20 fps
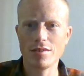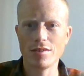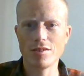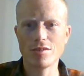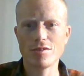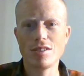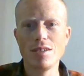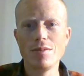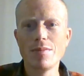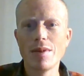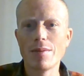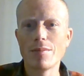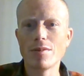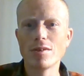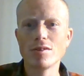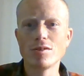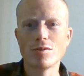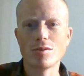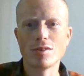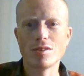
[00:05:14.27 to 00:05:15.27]
your team
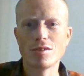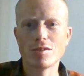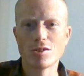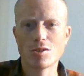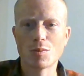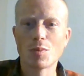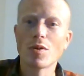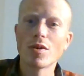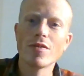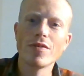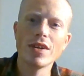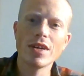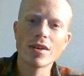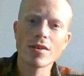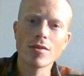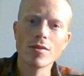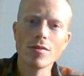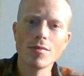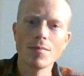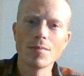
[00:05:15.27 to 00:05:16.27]
members who are in your support
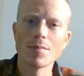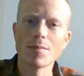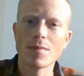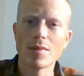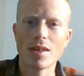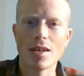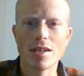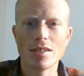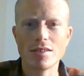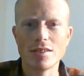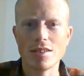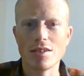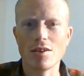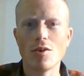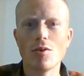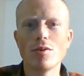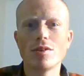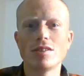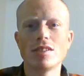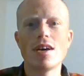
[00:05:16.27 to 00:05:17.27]
vehicle, as they
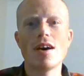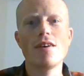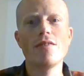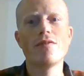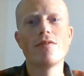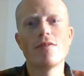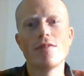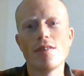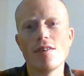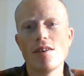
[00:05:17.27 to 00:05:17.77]
always have,